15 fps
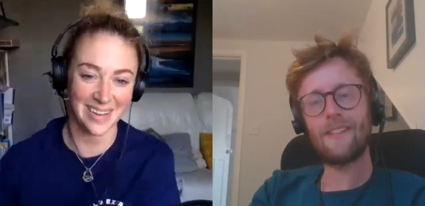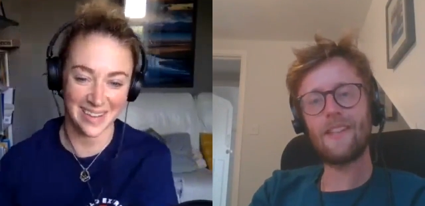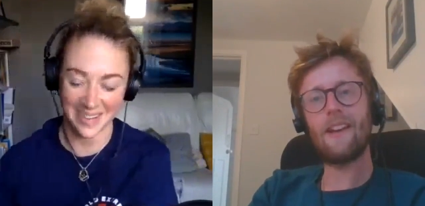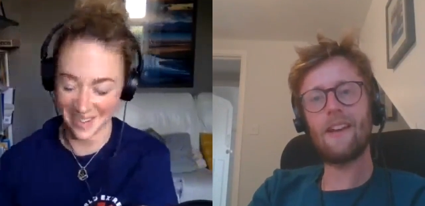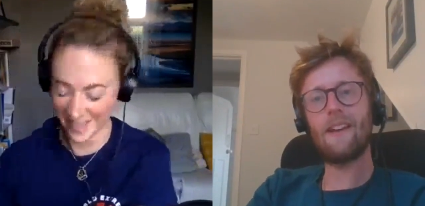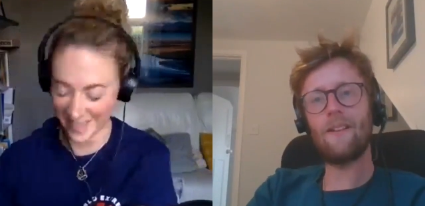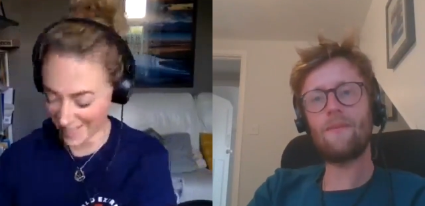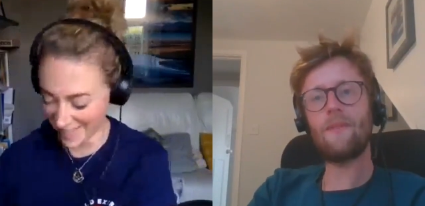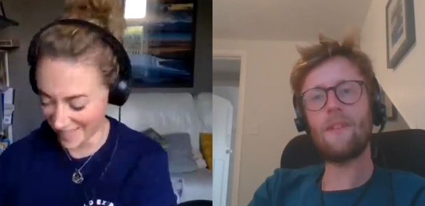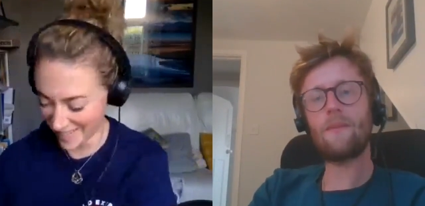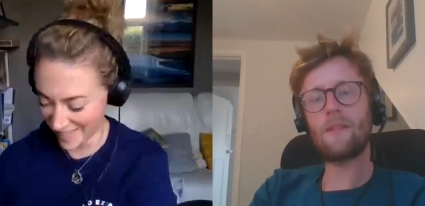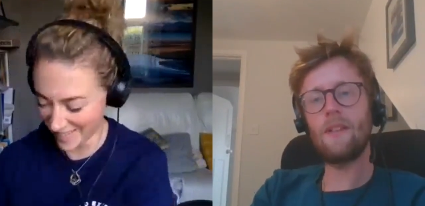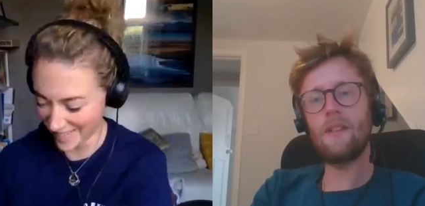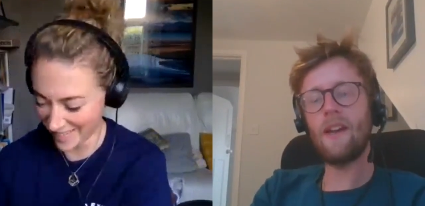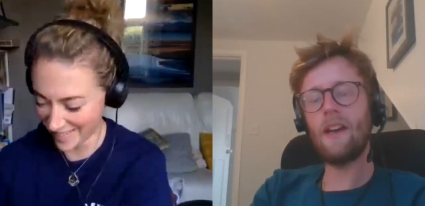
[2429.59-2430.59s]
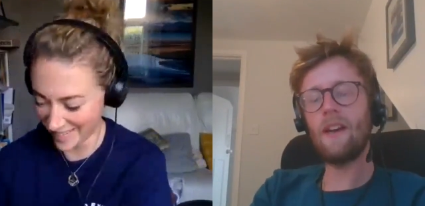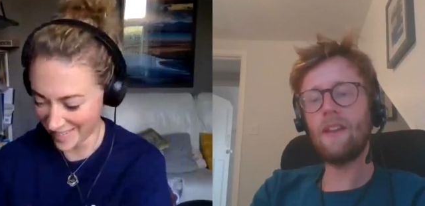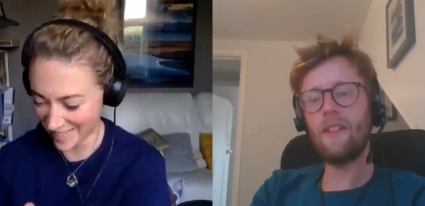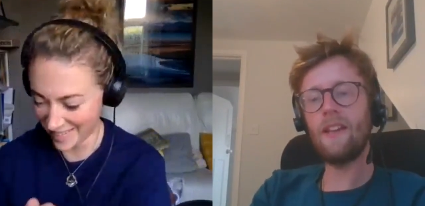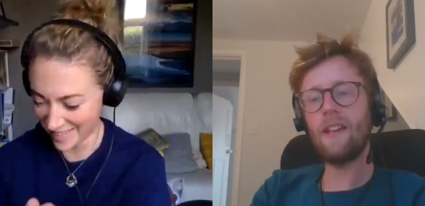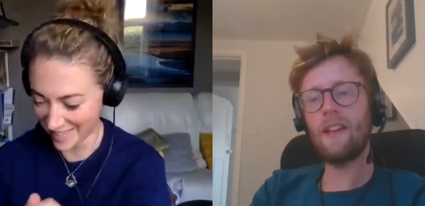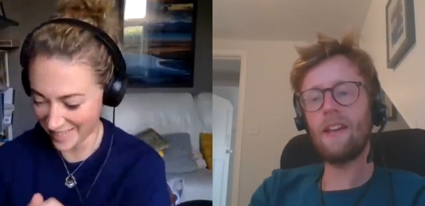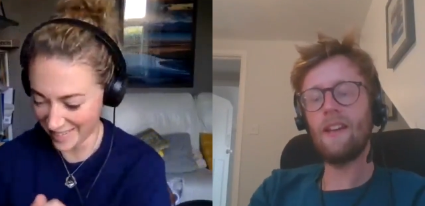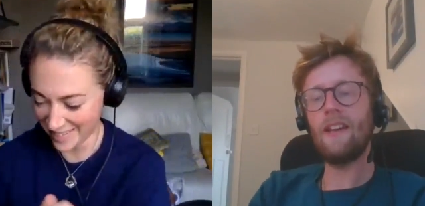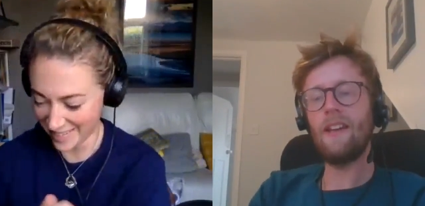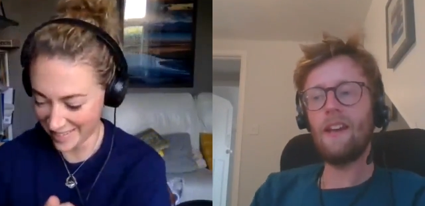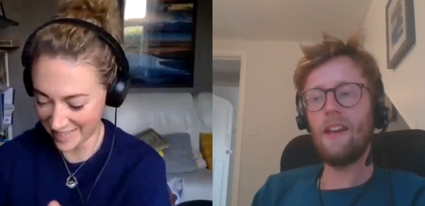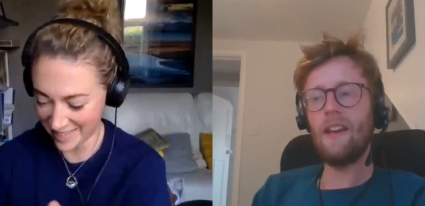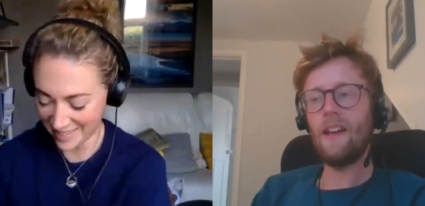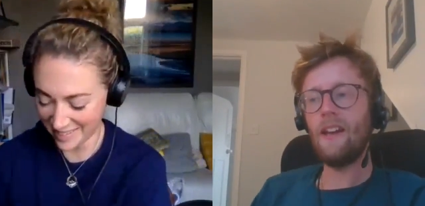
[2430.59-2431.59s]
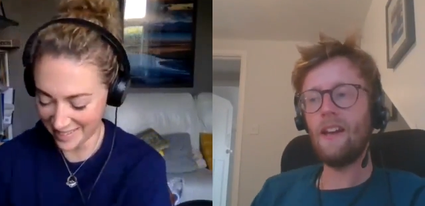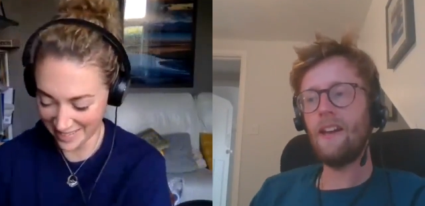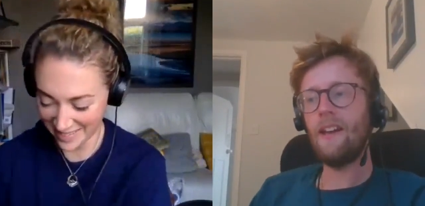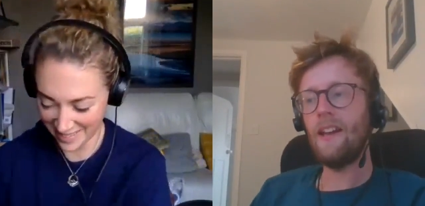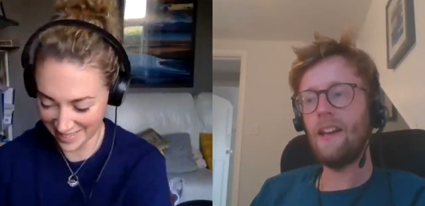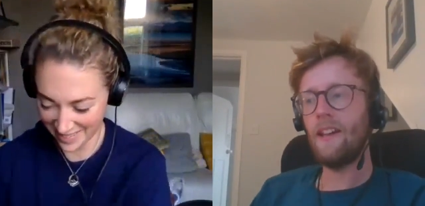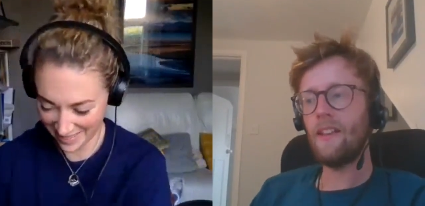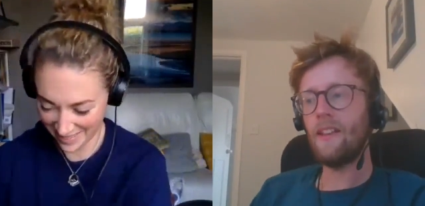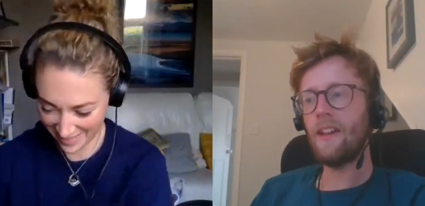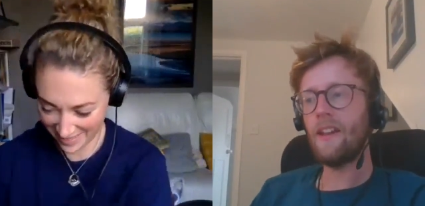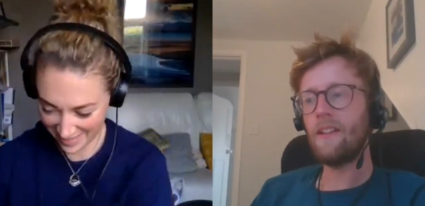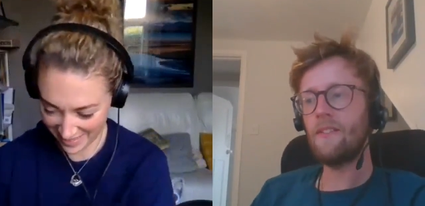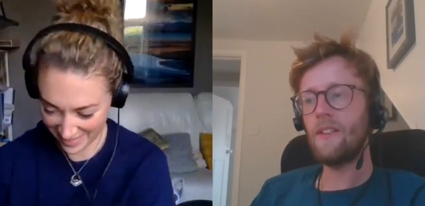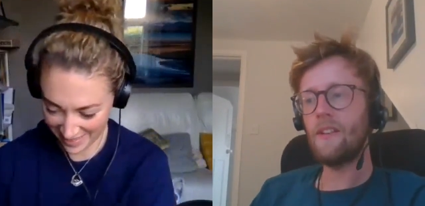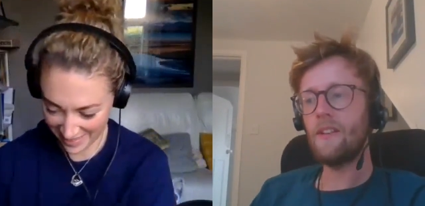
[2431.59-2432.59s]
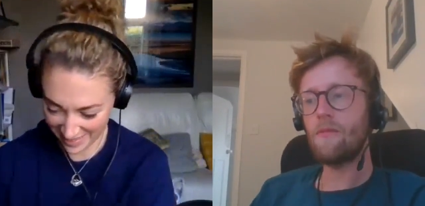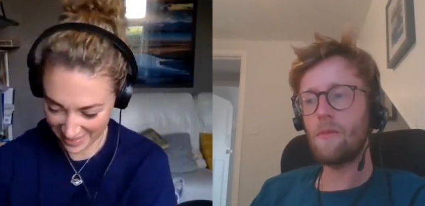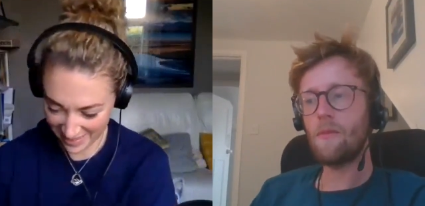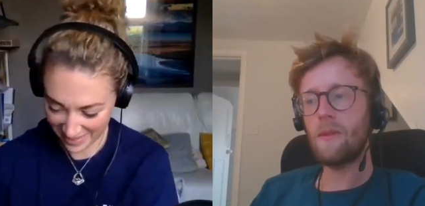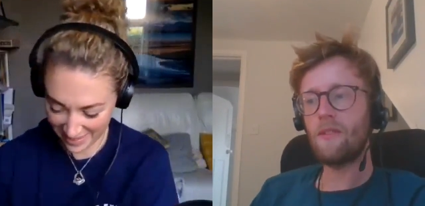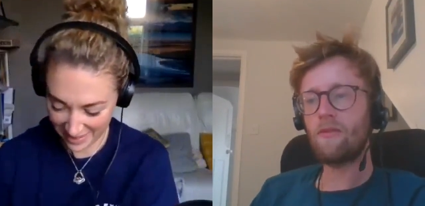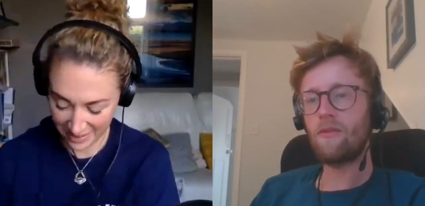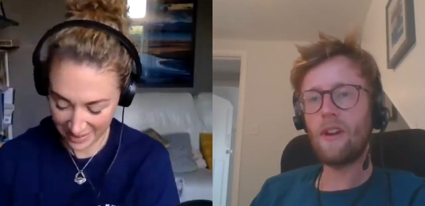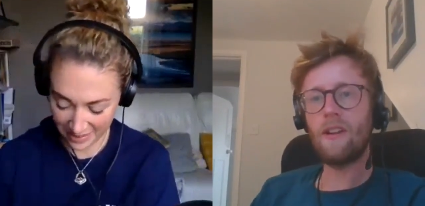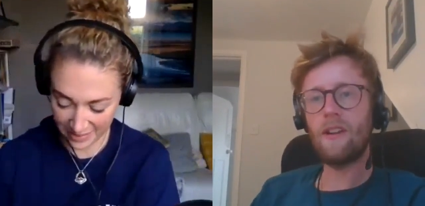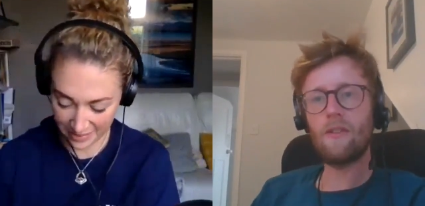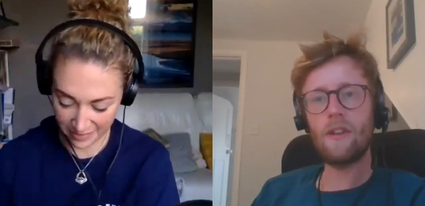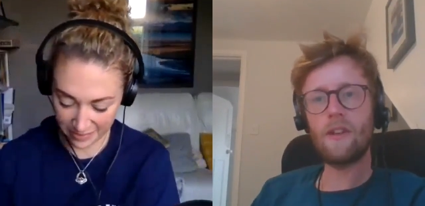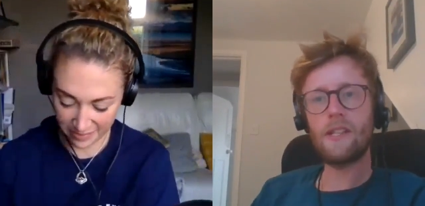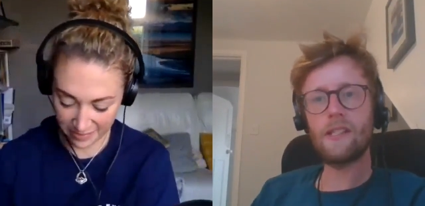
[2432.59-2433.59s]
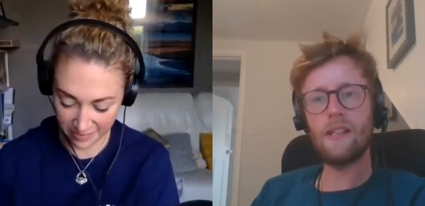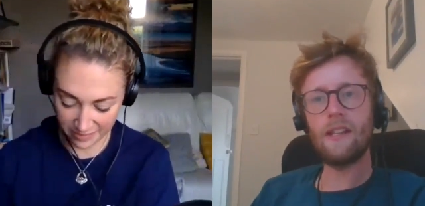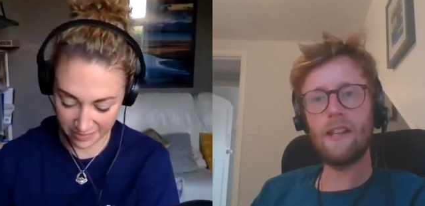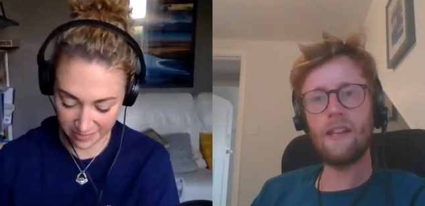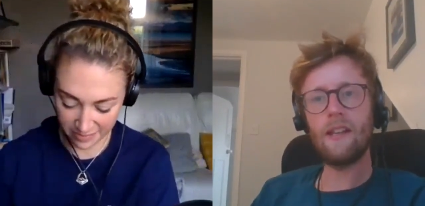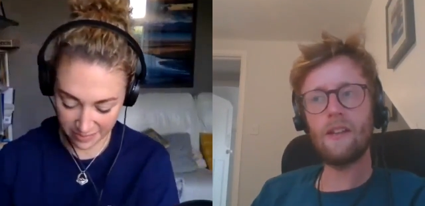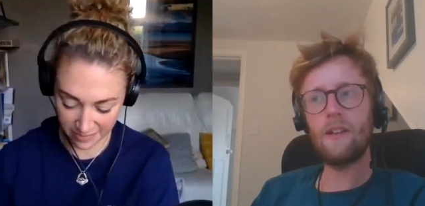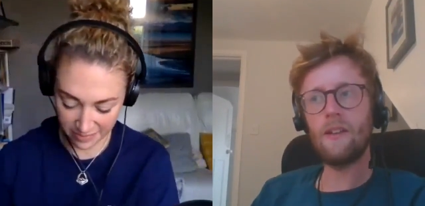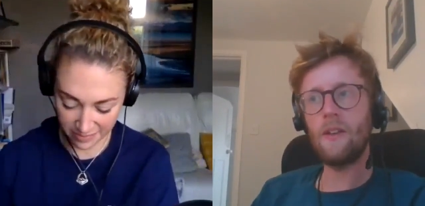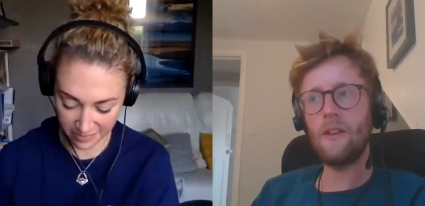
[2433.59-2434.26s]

Speaker 1: yeah absolutely and i think a thing i've learned from a friend recently